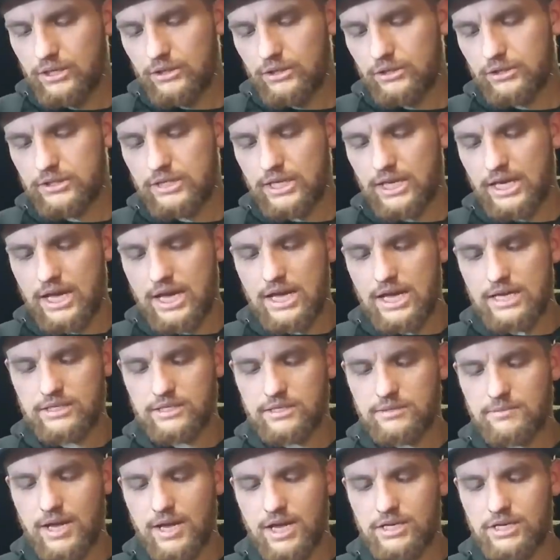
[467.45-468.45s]
looks like I
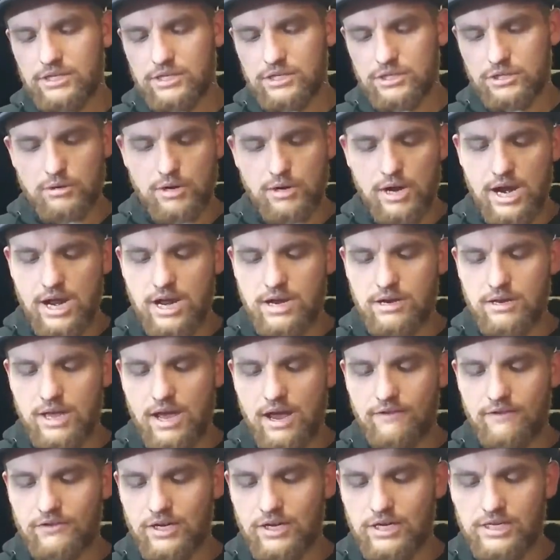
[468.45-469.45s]
estimated just right
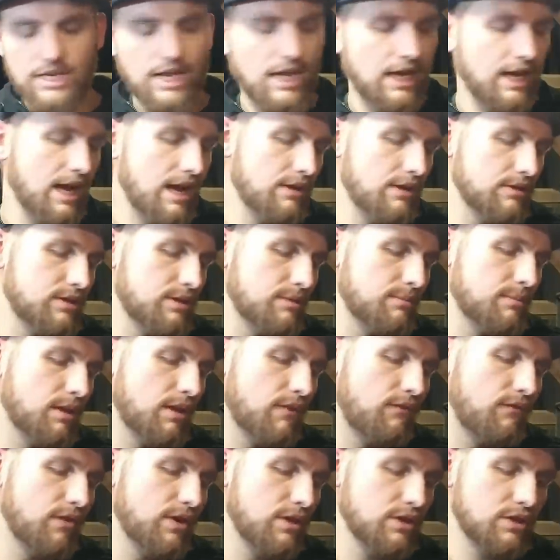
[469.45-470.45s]
after I take out some of
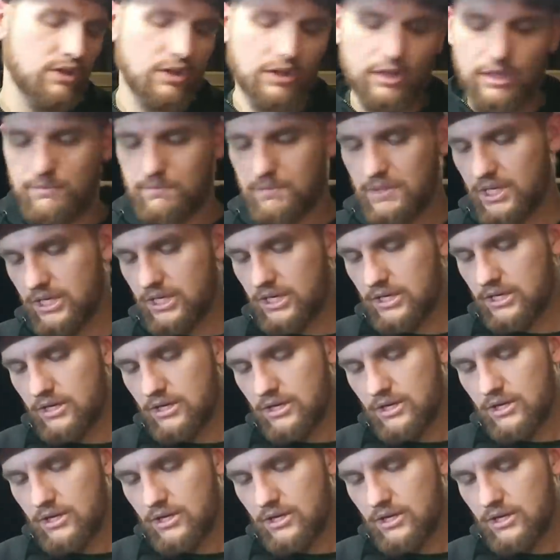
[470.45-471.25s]
the fish lipping